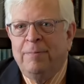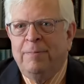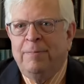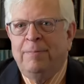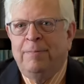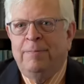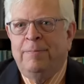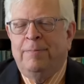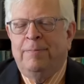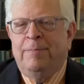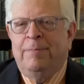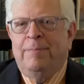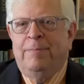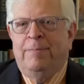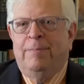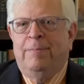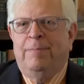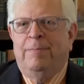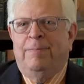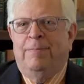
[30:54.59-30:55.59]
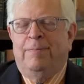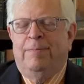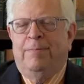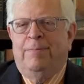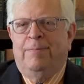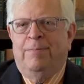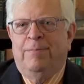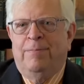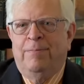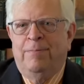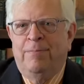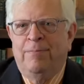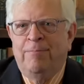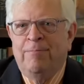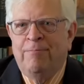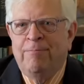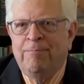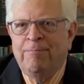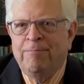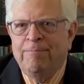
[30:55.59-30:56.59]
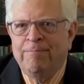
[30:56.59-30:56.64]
Nothing is said.